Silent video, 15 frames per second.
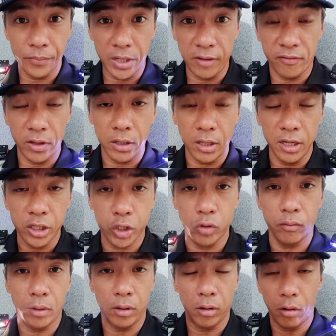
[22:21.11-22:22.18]
If he
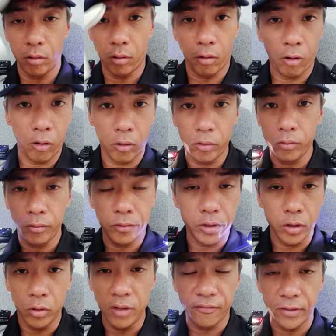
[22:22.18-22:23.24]
issue a all
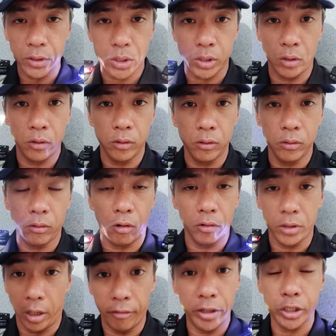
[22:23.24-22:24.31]
universal, all
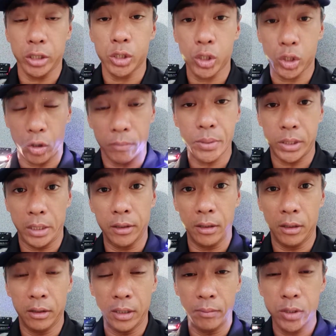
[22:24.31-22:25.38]
direction stop
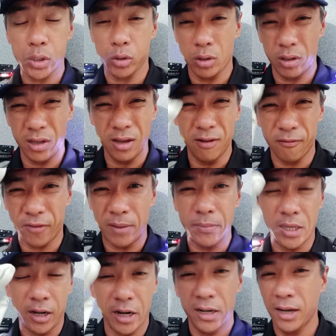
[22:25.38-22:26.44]
signal, that means in front,
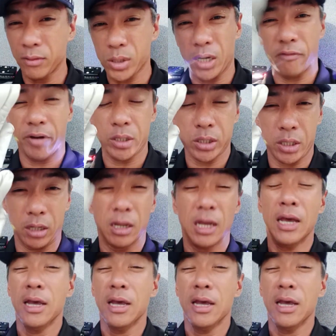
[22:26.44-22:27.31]
behind, left side, right side,